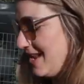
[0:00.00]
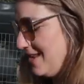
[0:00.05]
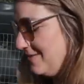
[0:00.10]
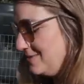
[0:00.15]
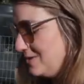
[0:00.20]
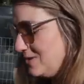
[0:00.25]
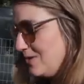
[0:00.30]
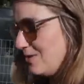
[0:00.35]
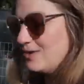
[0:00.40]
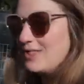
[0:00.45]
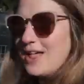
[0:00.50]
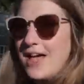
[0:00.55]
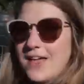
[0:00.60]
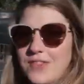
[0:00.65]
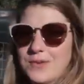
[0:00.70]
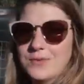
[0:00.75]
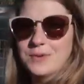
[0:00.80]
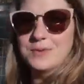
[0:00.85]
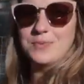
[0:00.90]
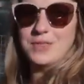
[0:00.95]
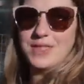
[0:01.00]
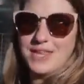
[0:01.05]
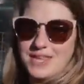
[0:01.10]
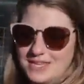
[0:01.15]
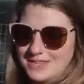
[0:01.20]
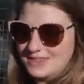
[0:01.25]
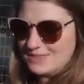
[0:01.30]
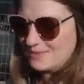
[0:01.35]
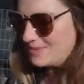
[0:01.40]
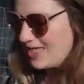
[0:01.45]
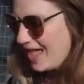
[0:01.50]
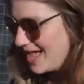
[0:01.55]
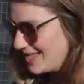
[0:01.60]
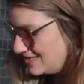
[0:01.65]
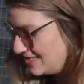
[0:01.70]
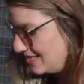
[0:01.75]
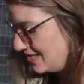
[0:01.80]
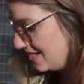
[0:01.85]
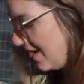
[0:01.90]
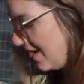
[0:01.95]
and I'm so glad that we planted them last